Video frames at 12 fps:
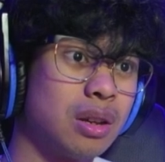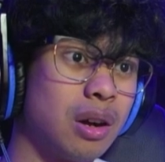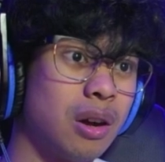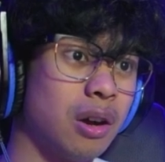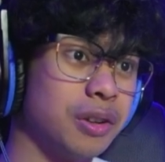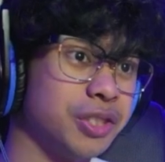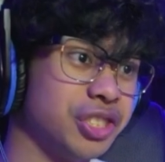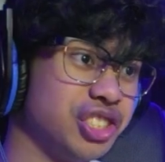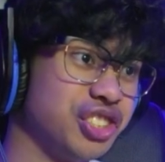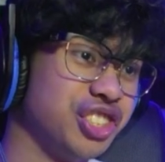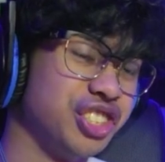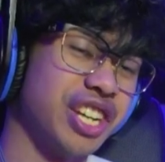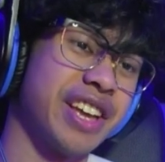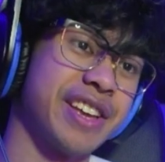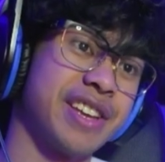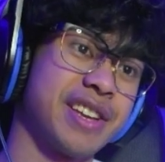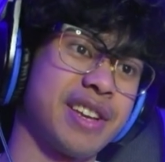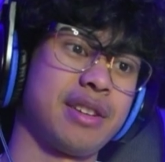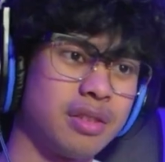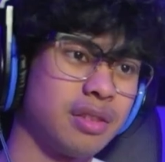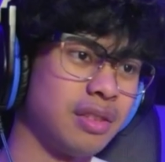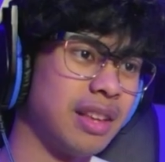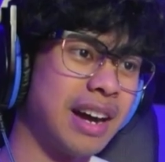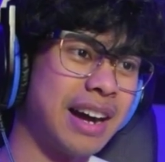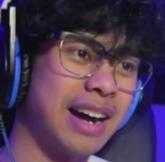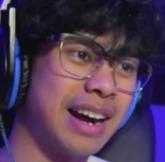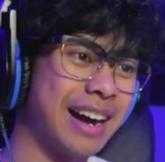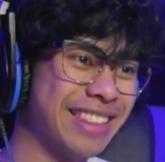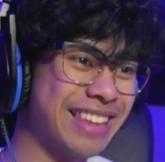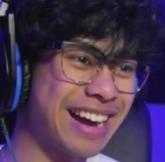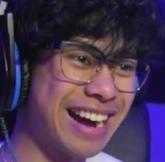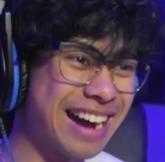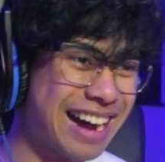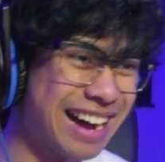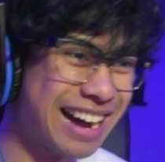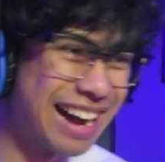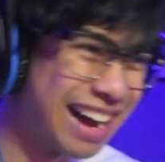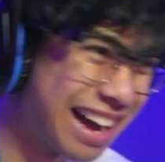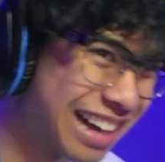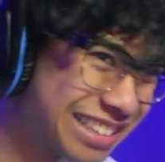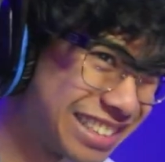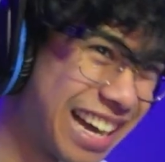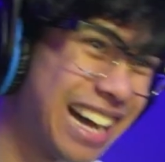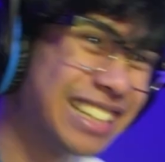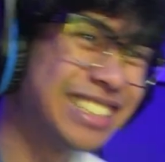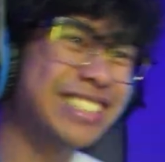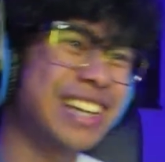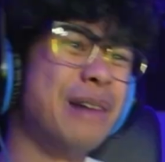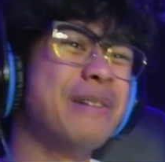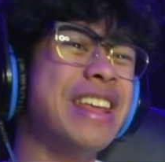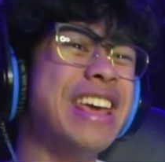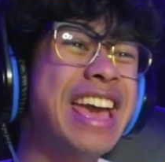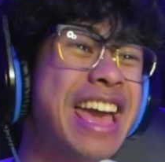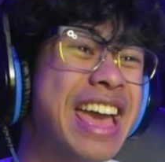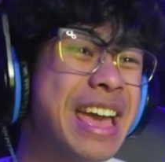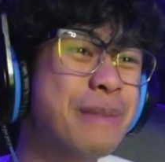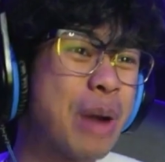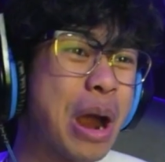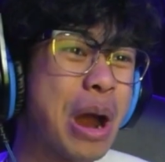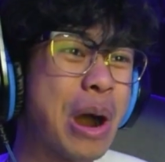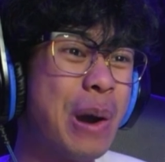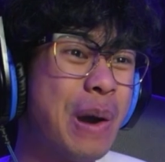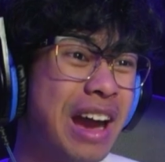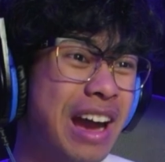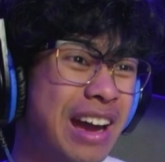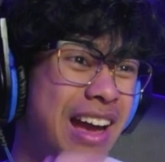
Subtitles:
Oh, shit. Nah, Sanji's coming in, bro!